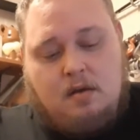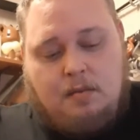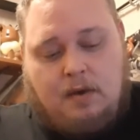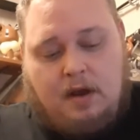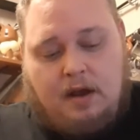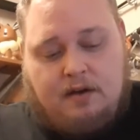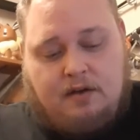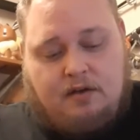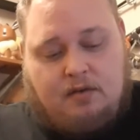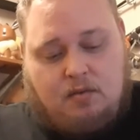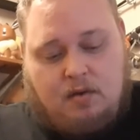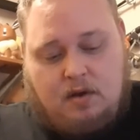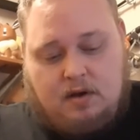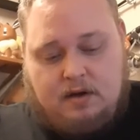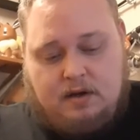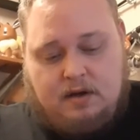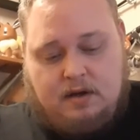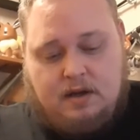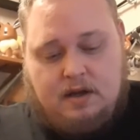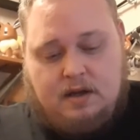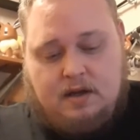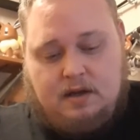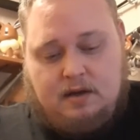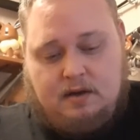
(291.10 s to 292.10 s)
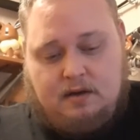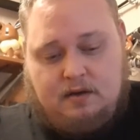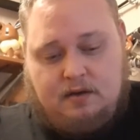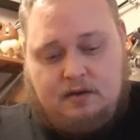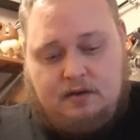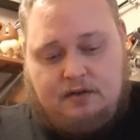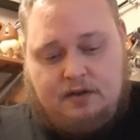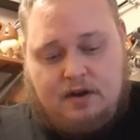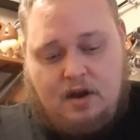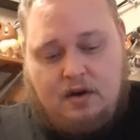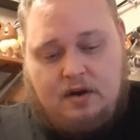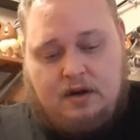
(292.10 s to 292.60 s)
But I just wanted to
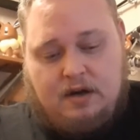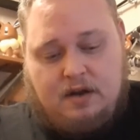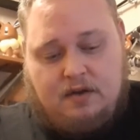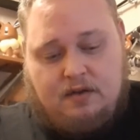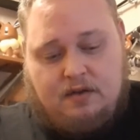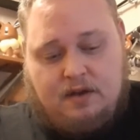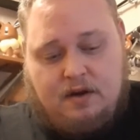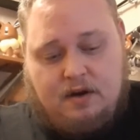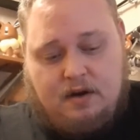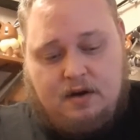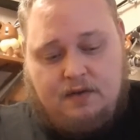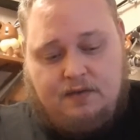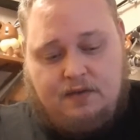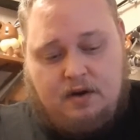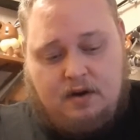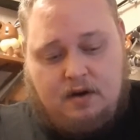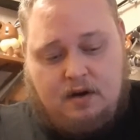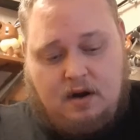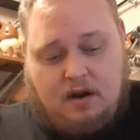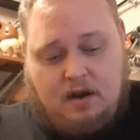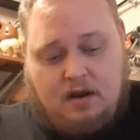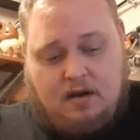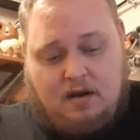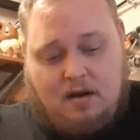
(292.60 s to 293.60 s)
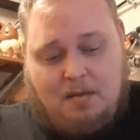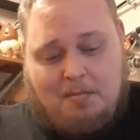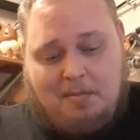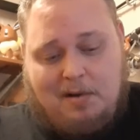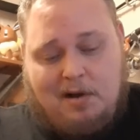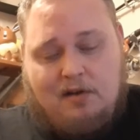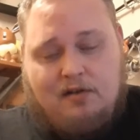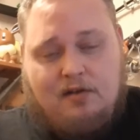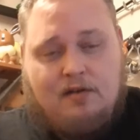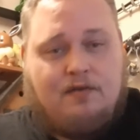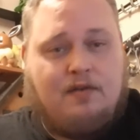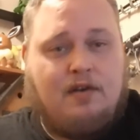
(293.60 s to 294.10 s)
shout it out there. If you're a, a
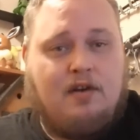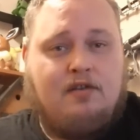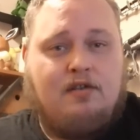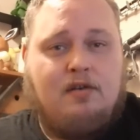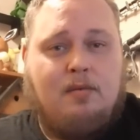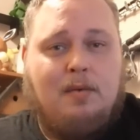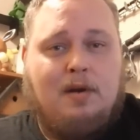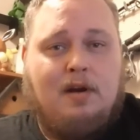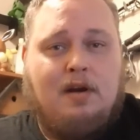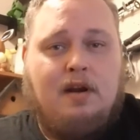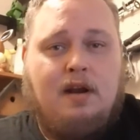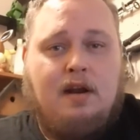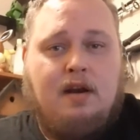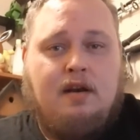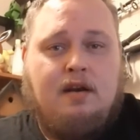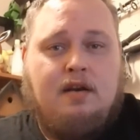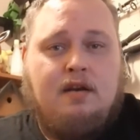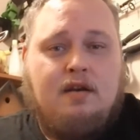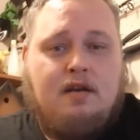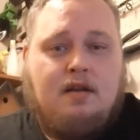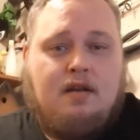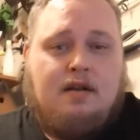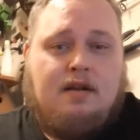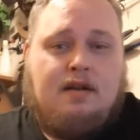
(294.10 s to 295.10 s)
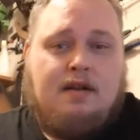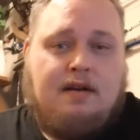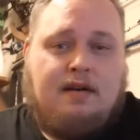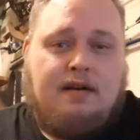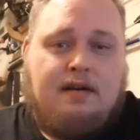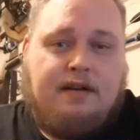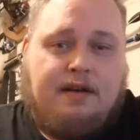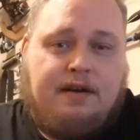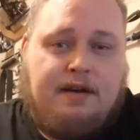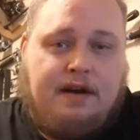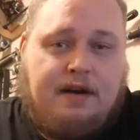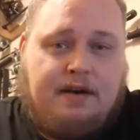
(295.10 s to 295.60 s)
budget fisherman and
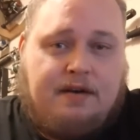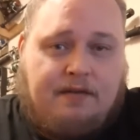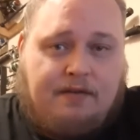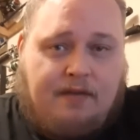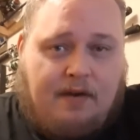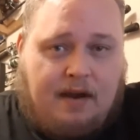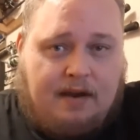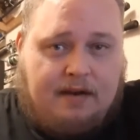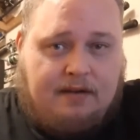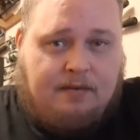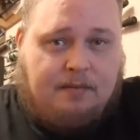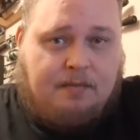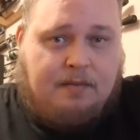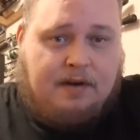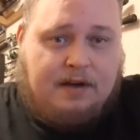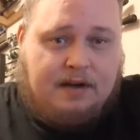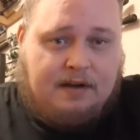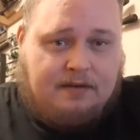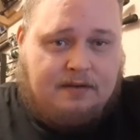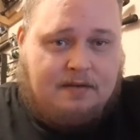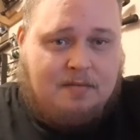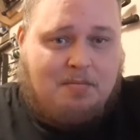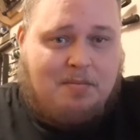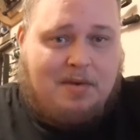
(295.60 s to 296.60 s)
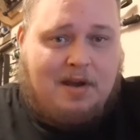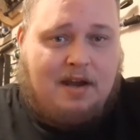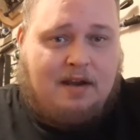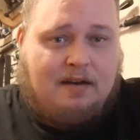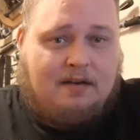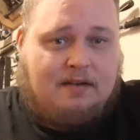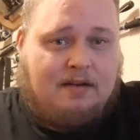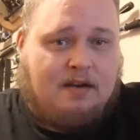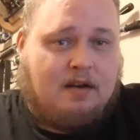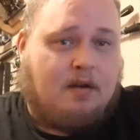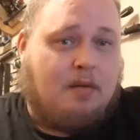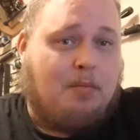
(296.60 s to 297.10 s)
you need to find some decent
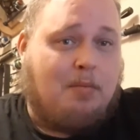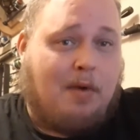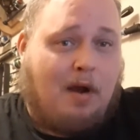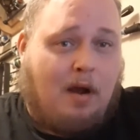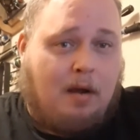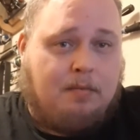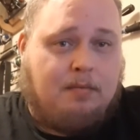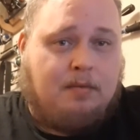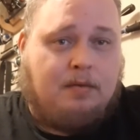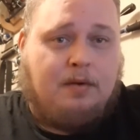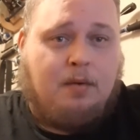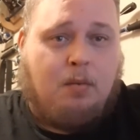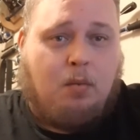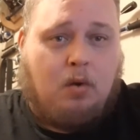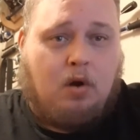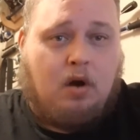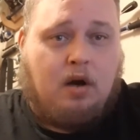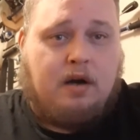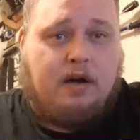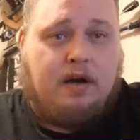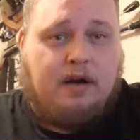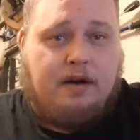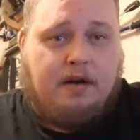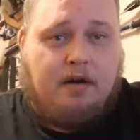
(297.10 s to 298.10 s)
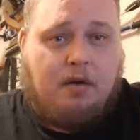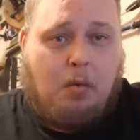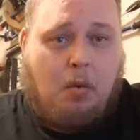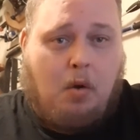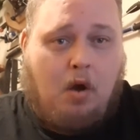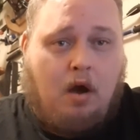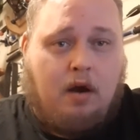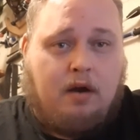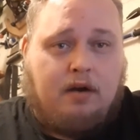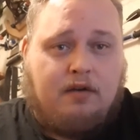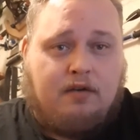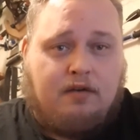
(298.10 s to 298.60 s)
baits that could probably work in your
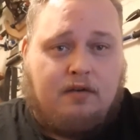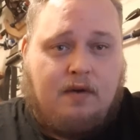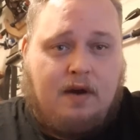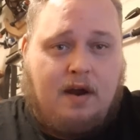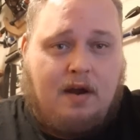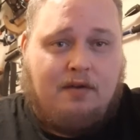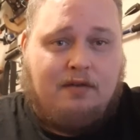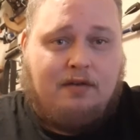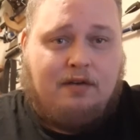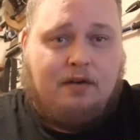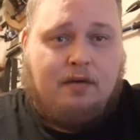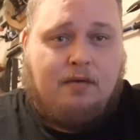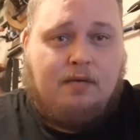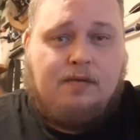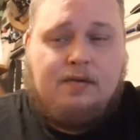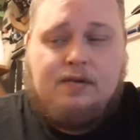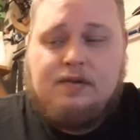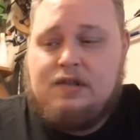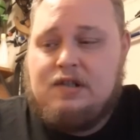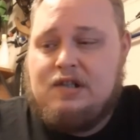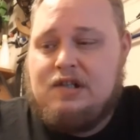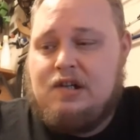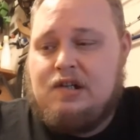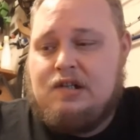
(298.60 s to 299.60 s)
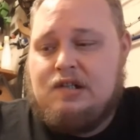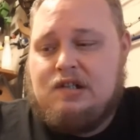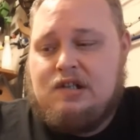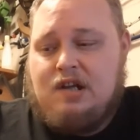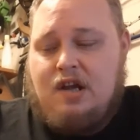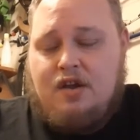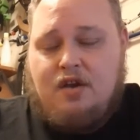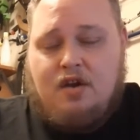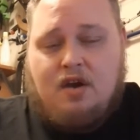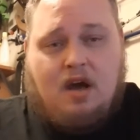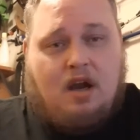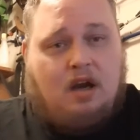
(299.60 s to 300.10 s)
waters around you,
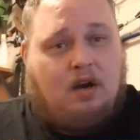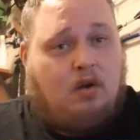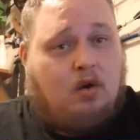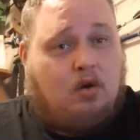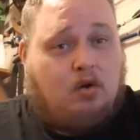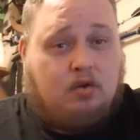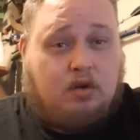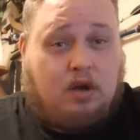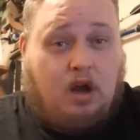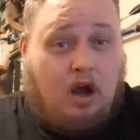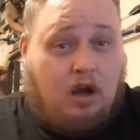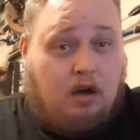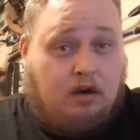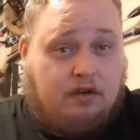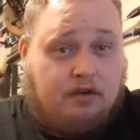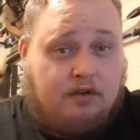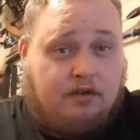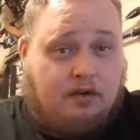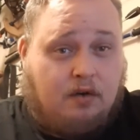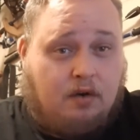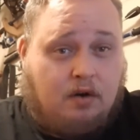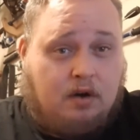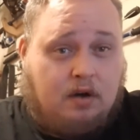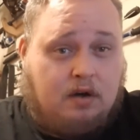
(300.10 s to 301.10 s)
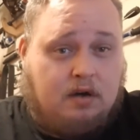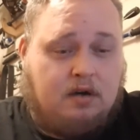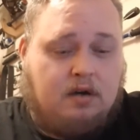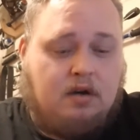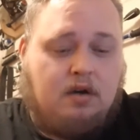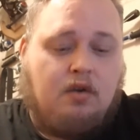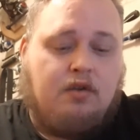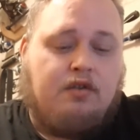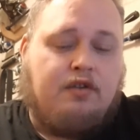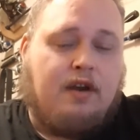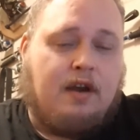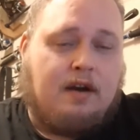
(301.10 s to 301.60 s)
you got a local dollar store,
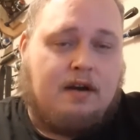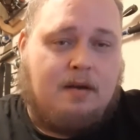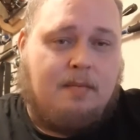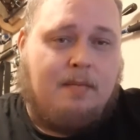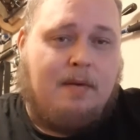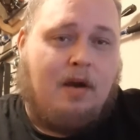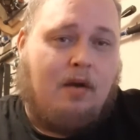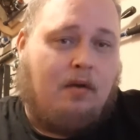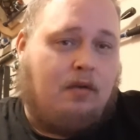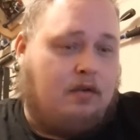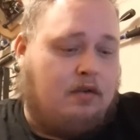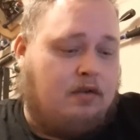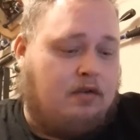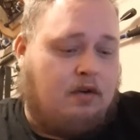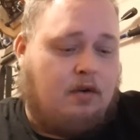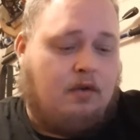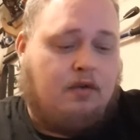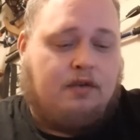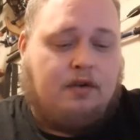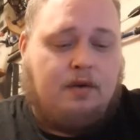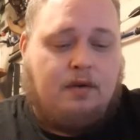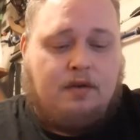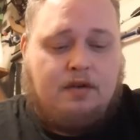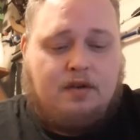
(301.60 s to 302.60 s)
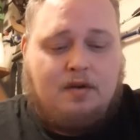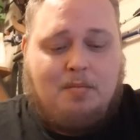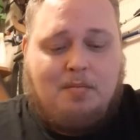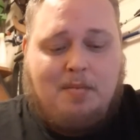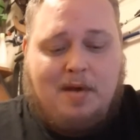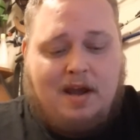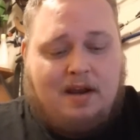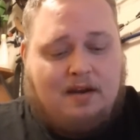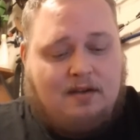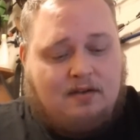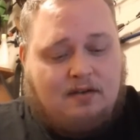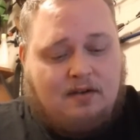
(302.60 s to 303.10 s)
go check them out. Go see what their
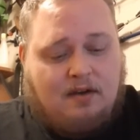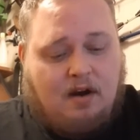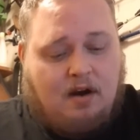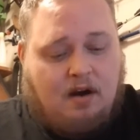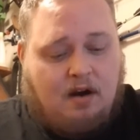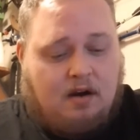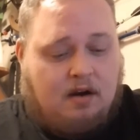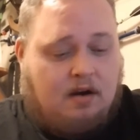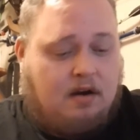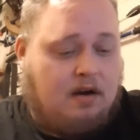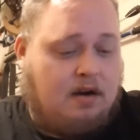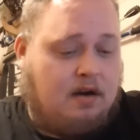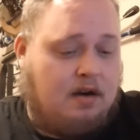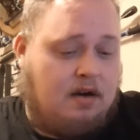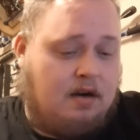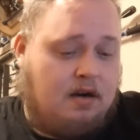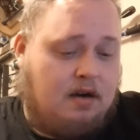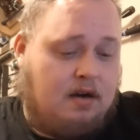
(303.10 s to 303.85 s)
baits are,